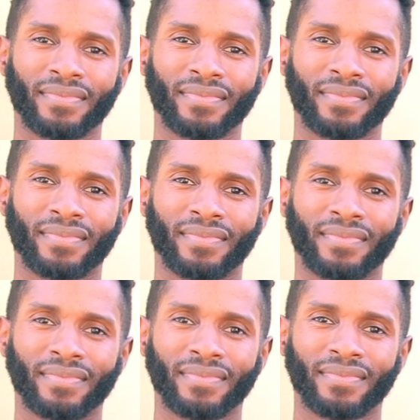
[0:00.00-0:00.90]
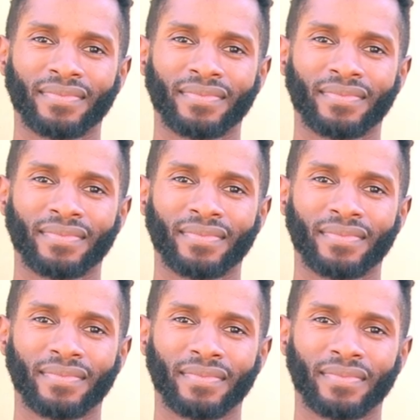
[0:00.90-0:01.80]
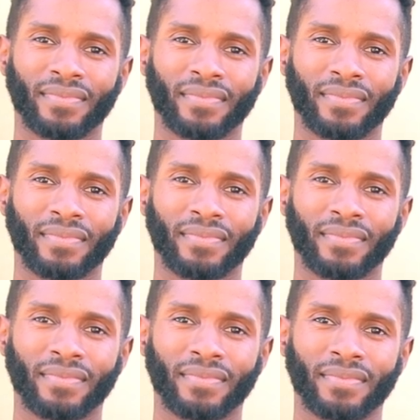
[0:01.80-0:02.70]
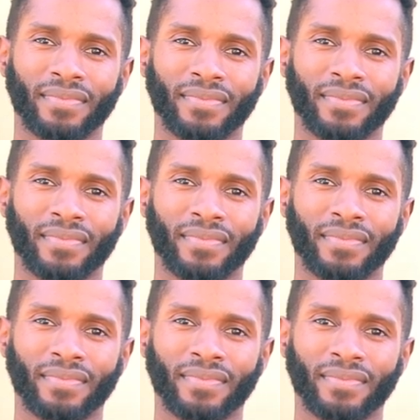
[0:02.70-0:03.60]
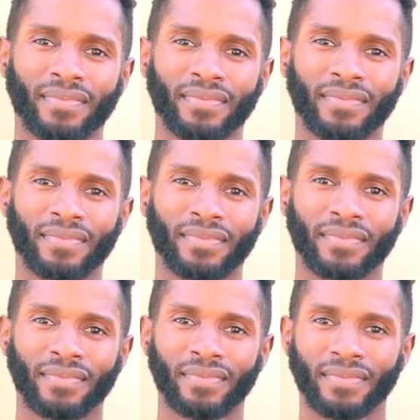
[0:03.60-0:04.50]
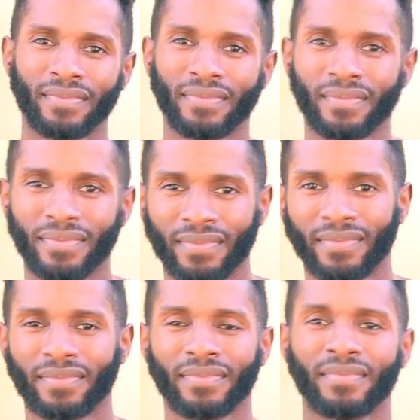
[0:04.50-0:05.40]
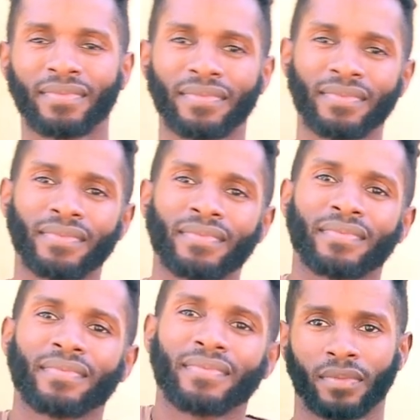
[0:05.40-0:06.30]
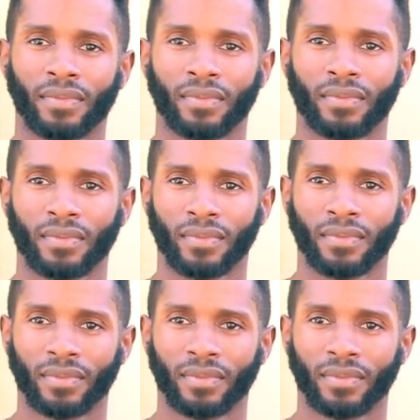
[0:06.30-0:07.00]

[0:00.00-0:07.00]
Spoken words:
No words are spoken by the person on screen.